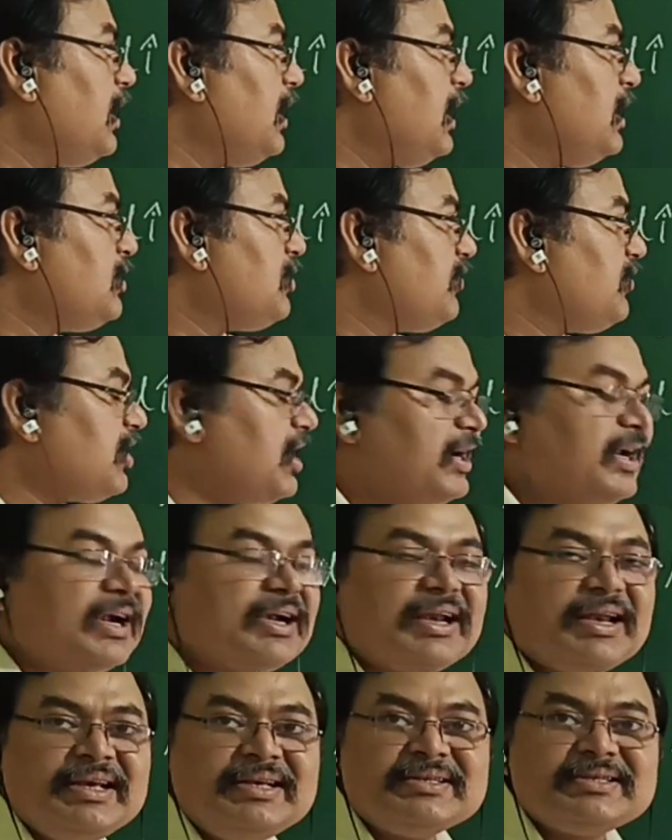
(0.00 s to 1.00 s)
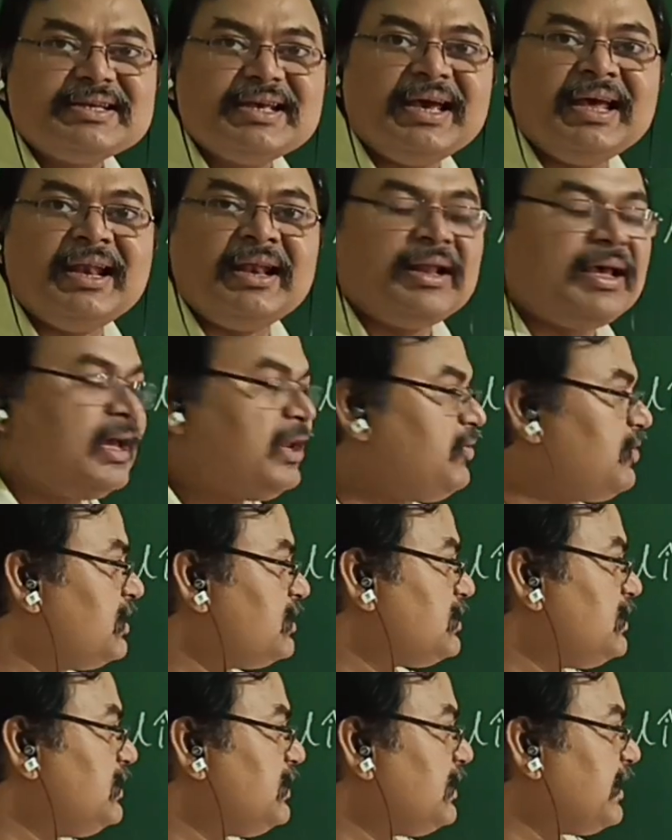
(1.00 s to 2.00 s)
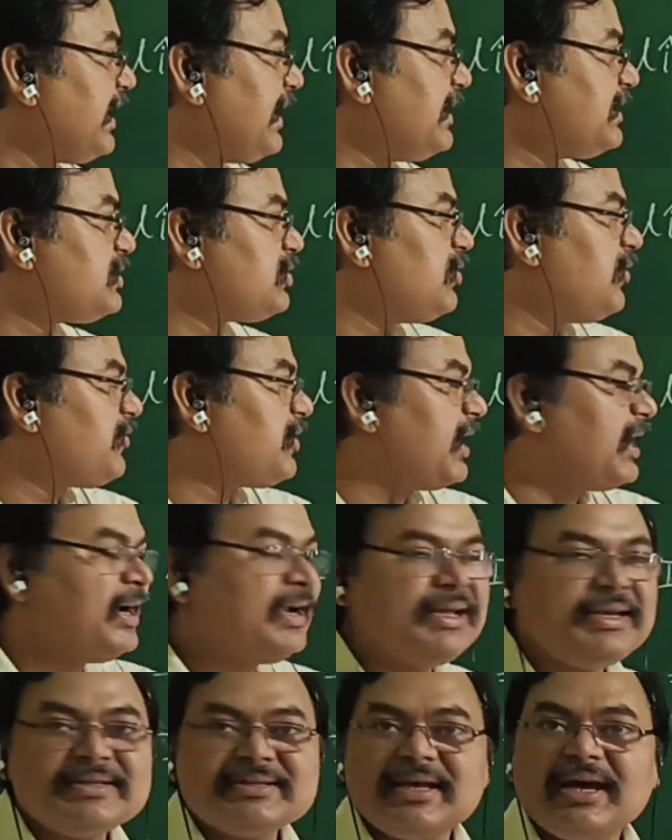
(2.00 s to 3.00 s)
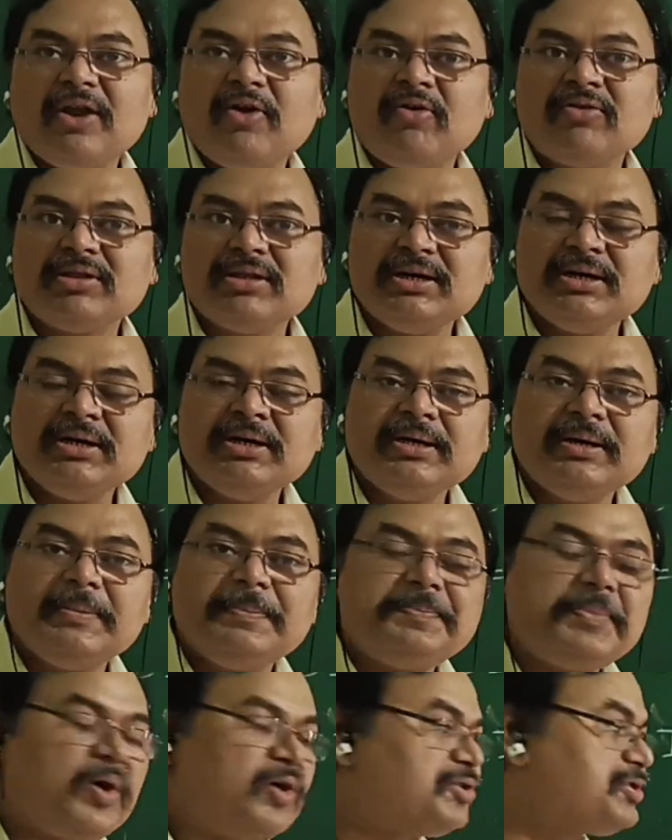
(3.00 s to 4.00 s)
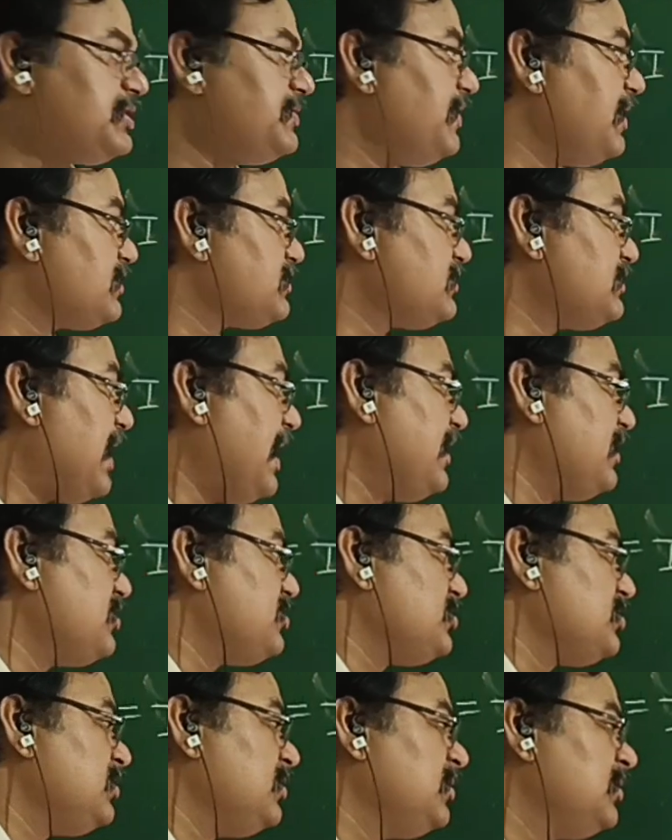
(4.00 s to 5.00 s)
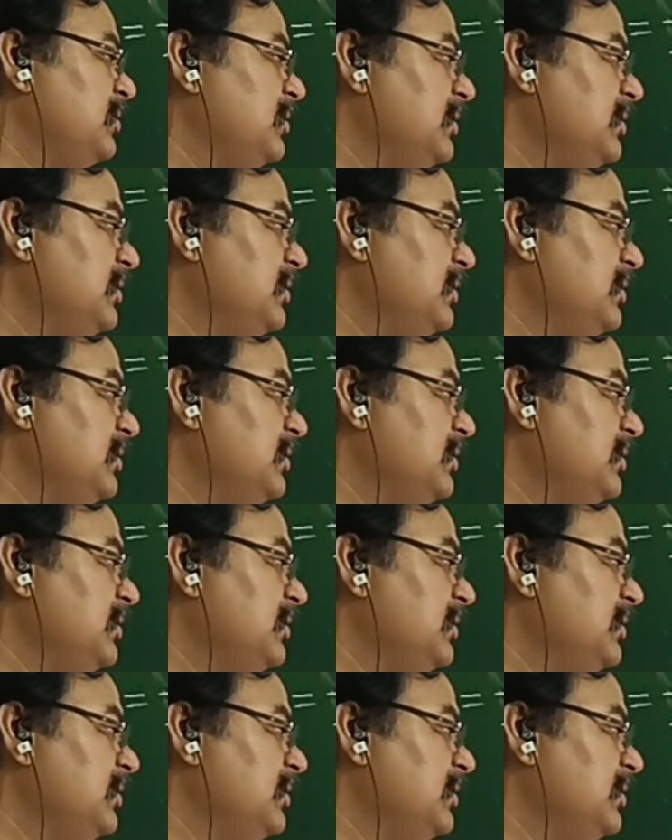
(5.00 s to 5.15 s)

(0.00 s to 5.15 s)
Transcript: Length of the conductor is L, and you can see the direction of current is along the positive x direction.